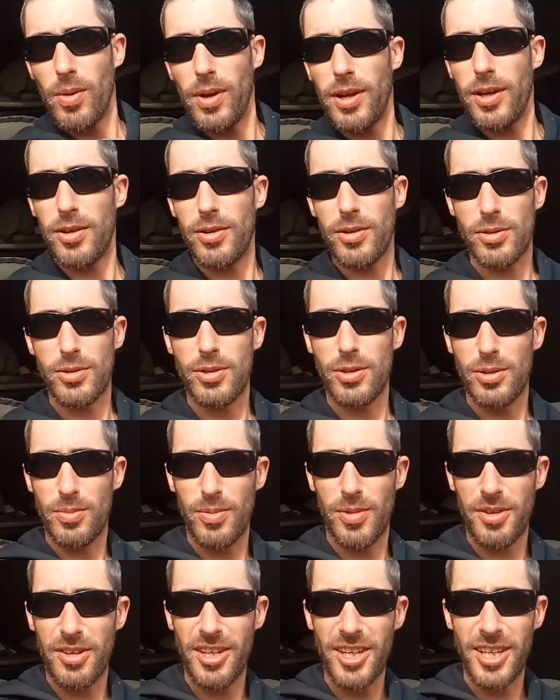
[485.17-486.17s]
Well,
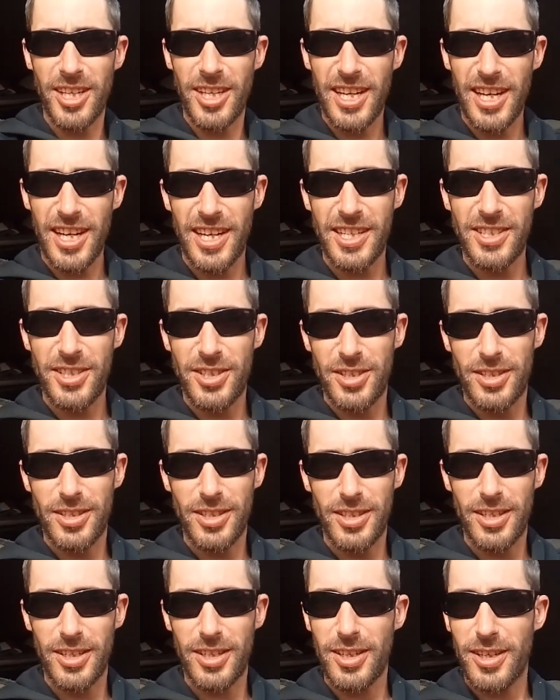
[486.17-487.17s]
good morning
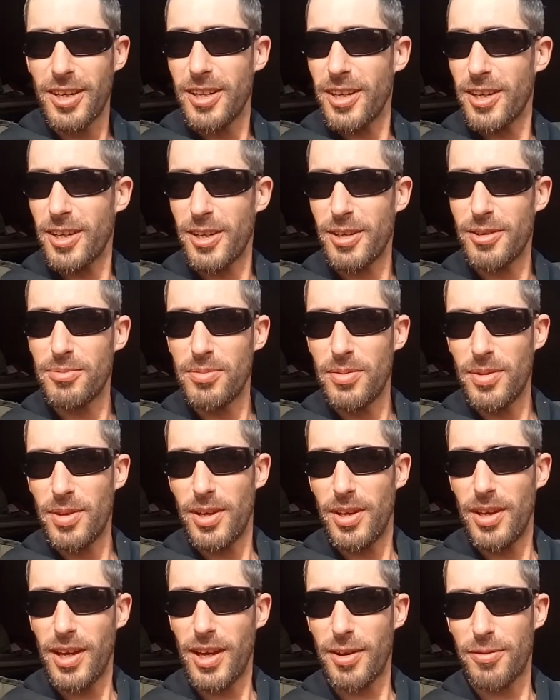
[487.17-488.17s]
guys.
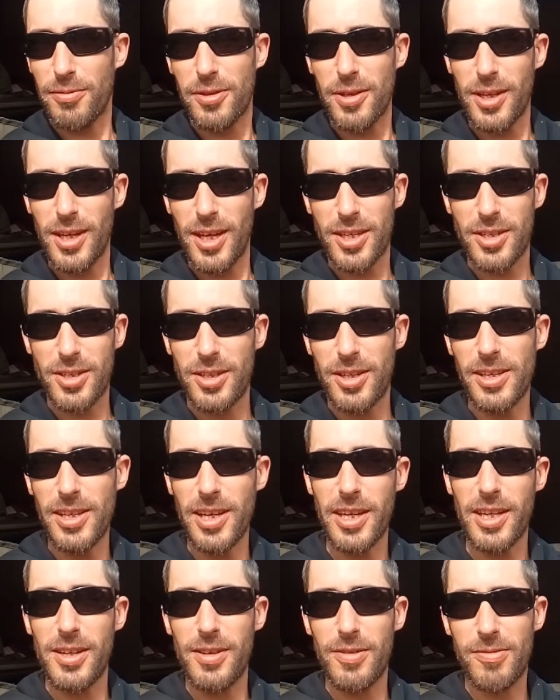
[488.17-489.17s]
After
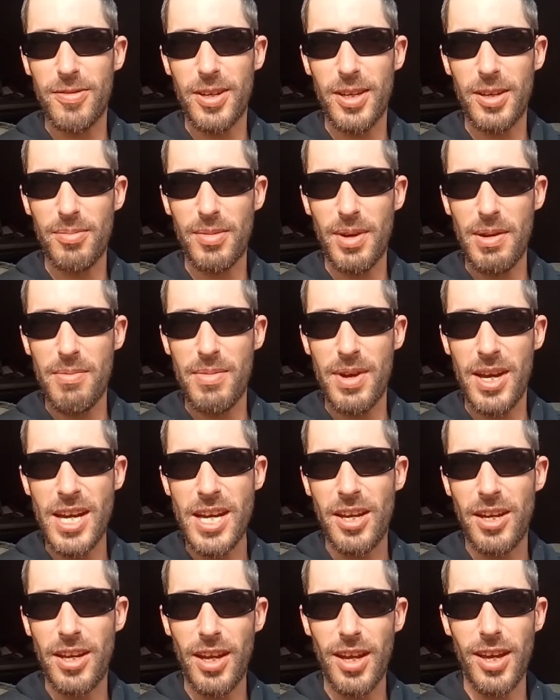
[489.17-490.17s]
yesterday evening my
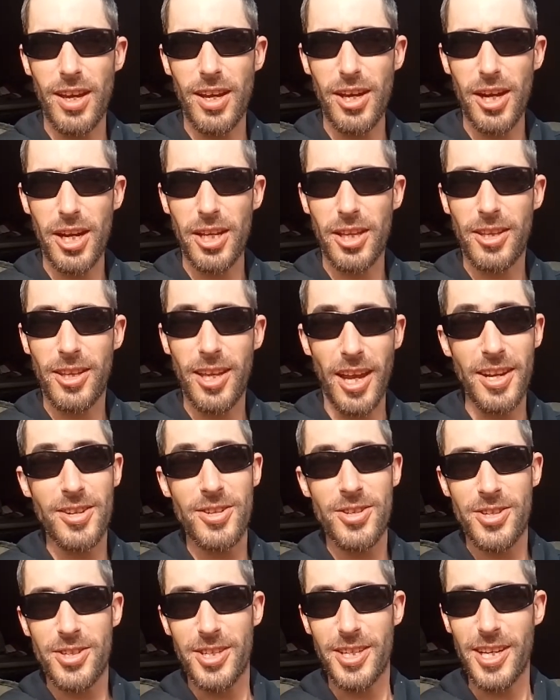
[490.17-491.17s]
mate got a
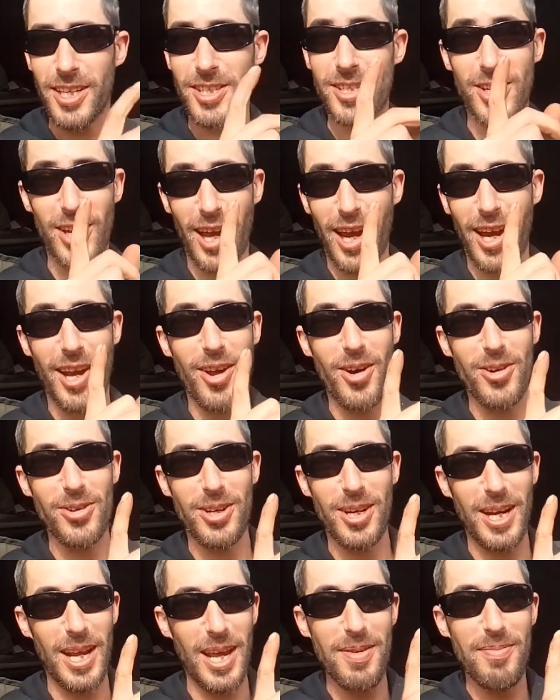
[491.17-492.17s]
tench. Yes, I
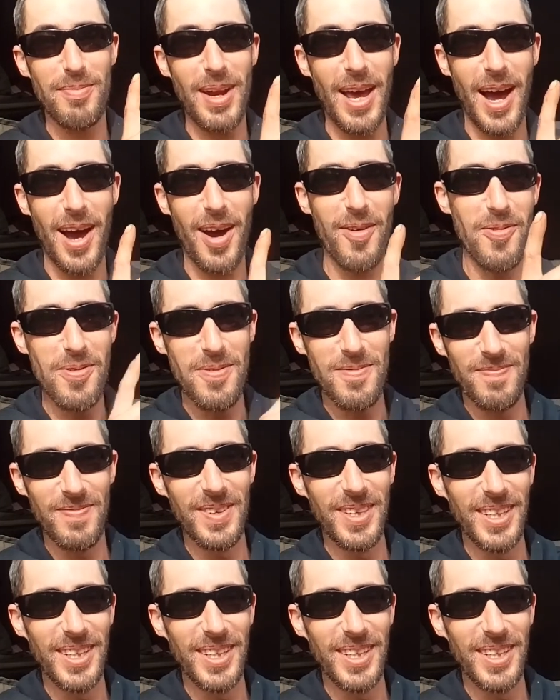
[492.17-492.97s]
know the name now.